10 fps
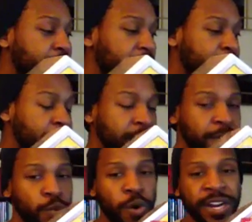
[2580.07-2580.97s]
If
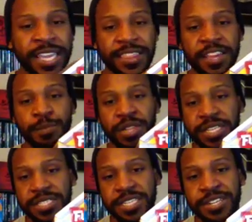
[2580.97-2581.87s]
you want to get the
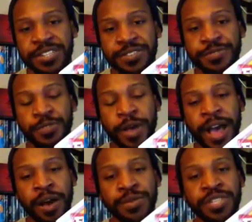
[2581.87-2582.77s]
complete series of Full
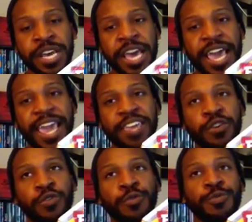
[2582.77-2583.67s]
House,
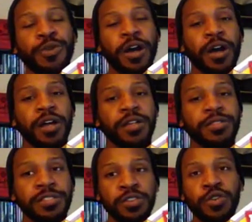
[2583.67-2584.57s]
you
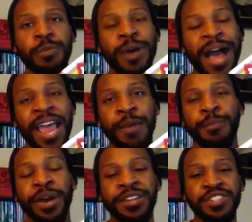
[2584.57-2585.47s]
can buy it,
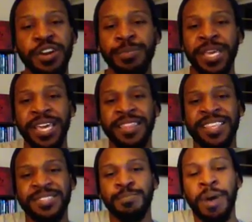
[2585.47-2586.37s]
but it's going to be in
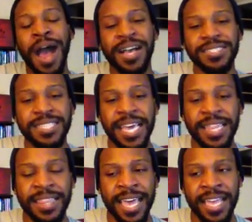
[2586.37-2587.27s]
this box
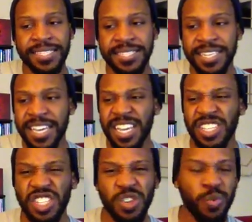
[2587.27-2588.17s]
set that's
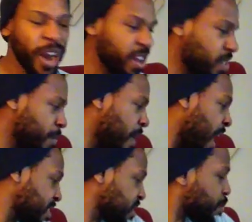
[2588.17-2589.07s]
just a regular
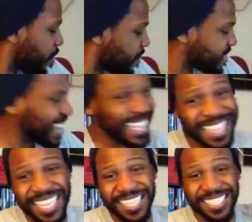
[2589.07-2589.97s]
box. It's pretty much like
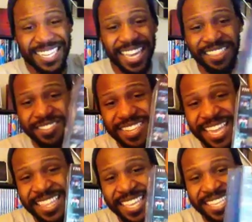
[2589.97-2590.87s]
this. It looks
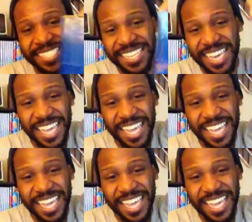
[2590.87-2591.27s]
like this.